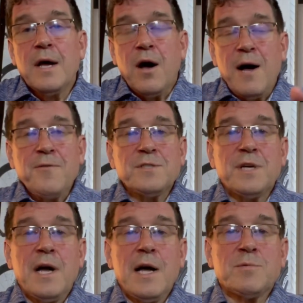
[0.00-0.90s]

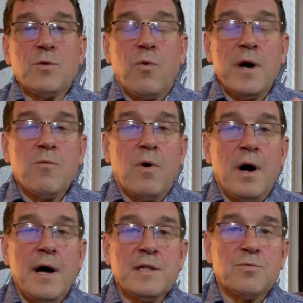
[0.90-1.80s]
oftentimes the white
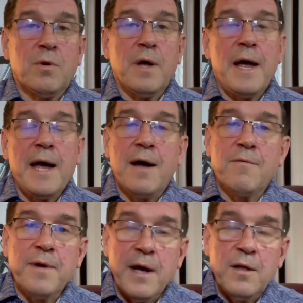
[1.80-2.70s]
wines will
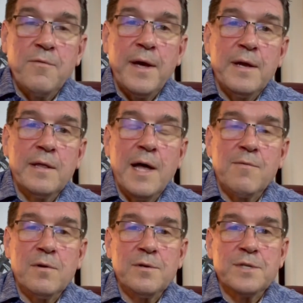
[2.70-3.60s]
have elevated
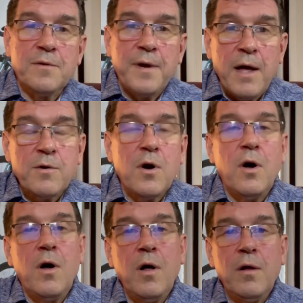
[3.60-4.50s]
levels of
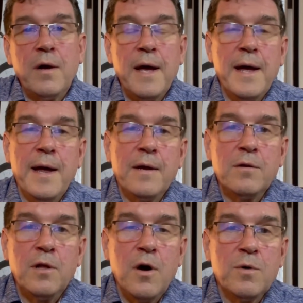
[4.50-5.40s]
alcohol and
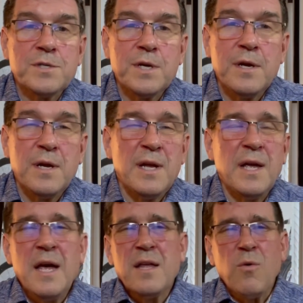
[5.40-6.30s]
low acidity.
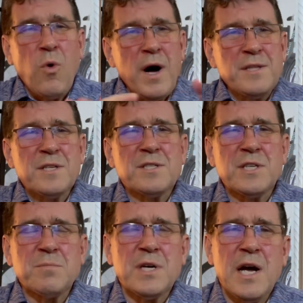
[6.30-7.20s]
The wines can
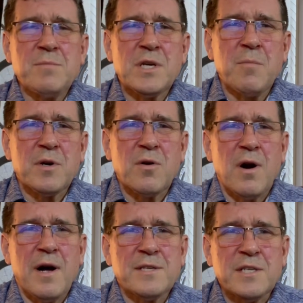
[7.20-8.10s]
sometimes come
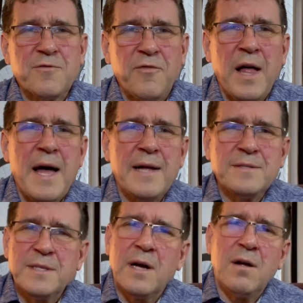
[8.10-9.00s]
across as
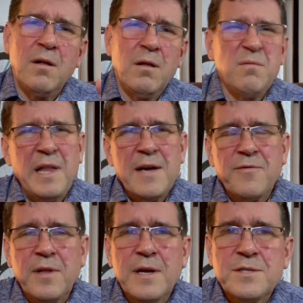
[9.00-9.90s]
flat, dull,
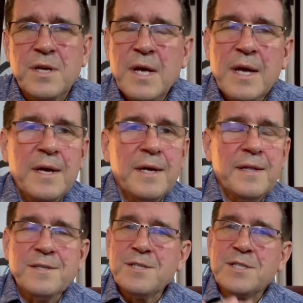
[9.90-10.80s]
lifeless.
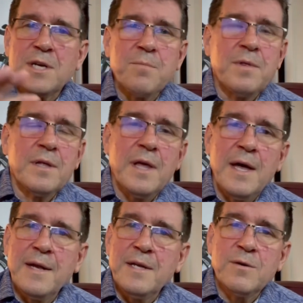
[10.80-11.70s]
This is something
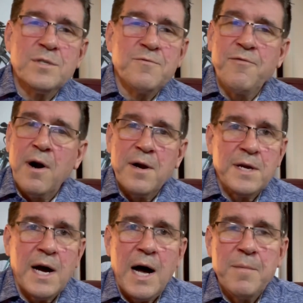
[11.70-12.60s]
that is very
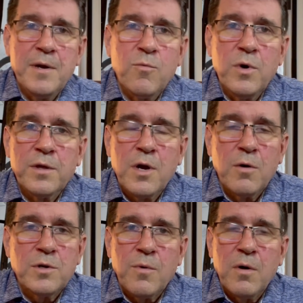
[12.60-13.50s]
common with
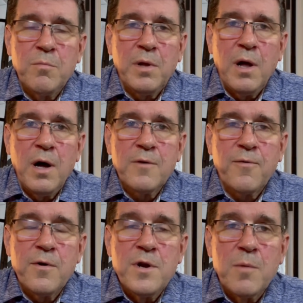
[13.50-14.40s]
Cotes du Rhone Blanc
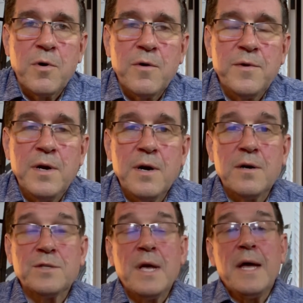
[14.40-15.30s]
for a number of
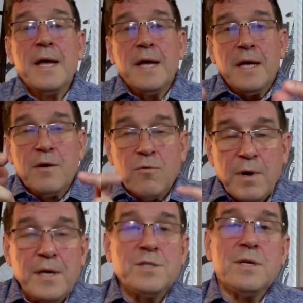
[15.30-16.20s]
years. In
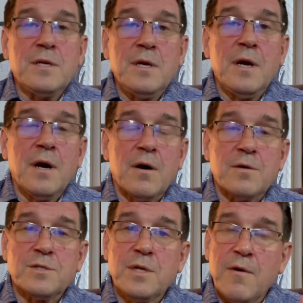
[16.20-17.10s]
recent
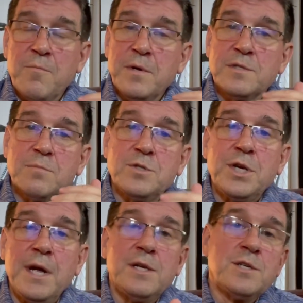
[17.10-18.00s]
years, there have been some
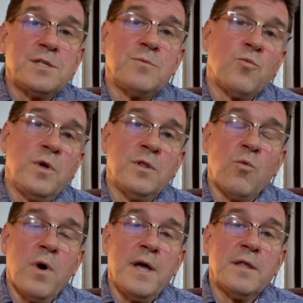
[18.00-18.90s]
changes in the
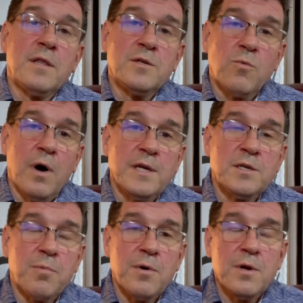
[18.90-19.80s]
way that these wines are
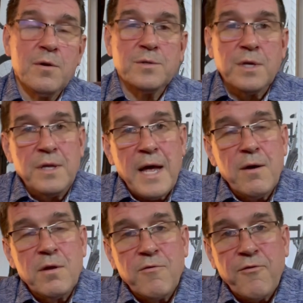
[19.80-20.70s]
produced, and now
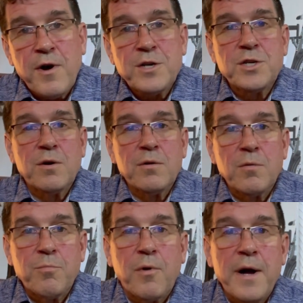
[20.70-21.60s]
they're fresher, they're
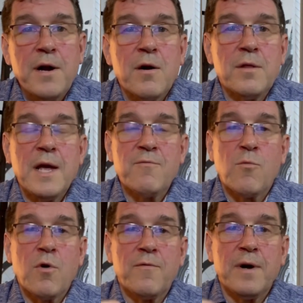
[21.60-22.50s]
brighter, they have
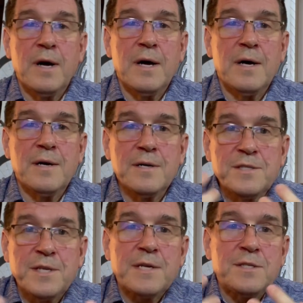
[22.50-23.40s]
more of a
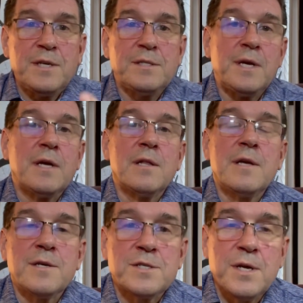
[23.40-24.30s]
zesty,
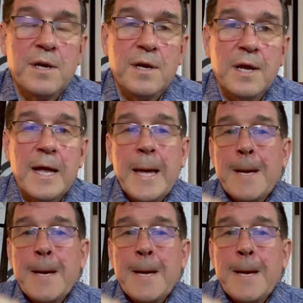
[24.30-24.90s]
tingly acidity.